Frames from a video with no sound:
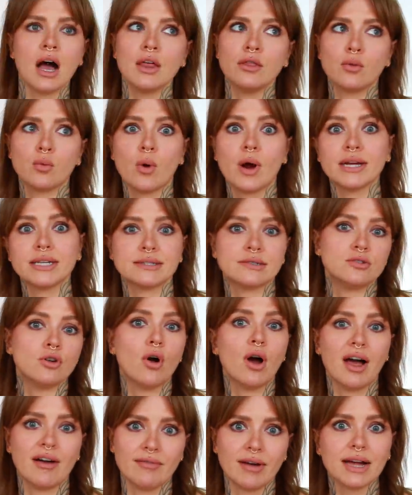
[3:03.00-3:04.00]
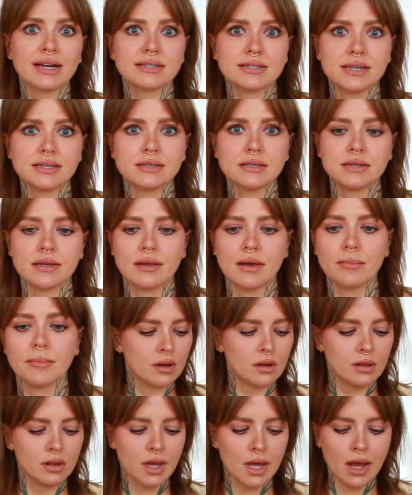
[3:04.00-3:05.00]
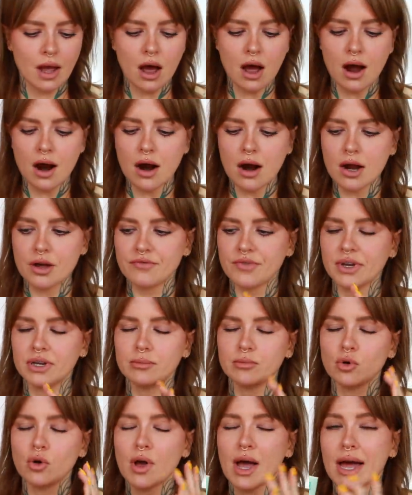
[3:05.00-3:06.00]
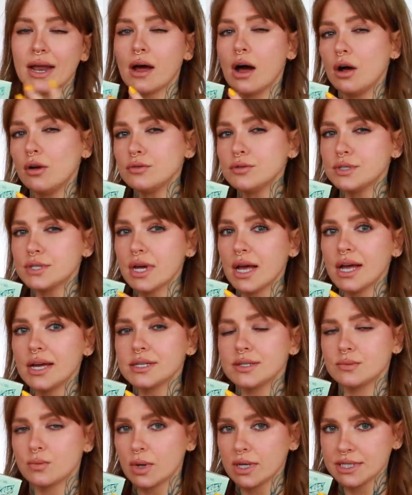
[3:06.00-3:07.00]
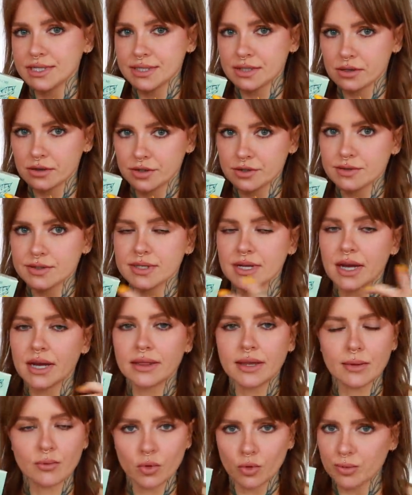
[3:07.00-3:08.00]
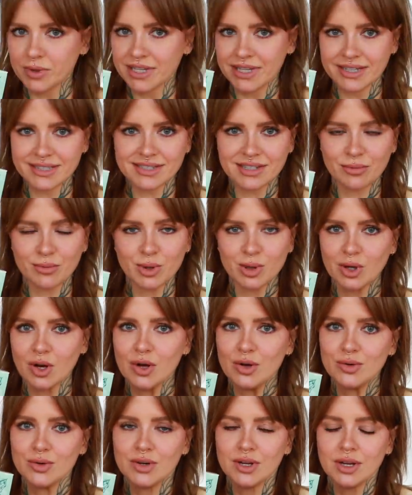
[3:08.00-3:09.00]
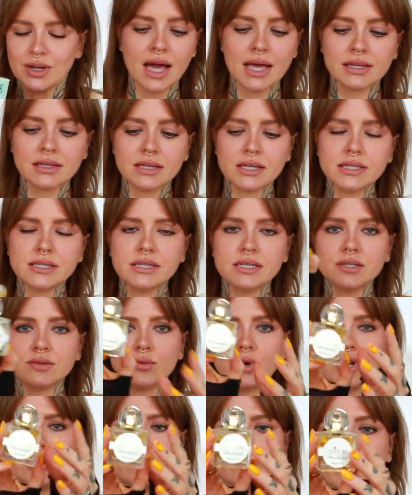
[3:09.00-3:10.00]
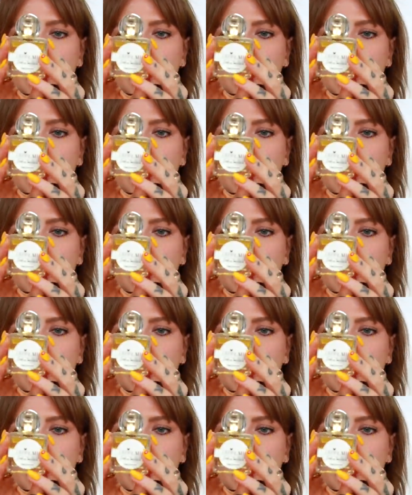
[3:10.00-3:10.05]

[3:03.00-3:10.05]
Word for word: otherwise not have access to them. They are available at Ulta as well as their own site. They will be linked down below. And this is one of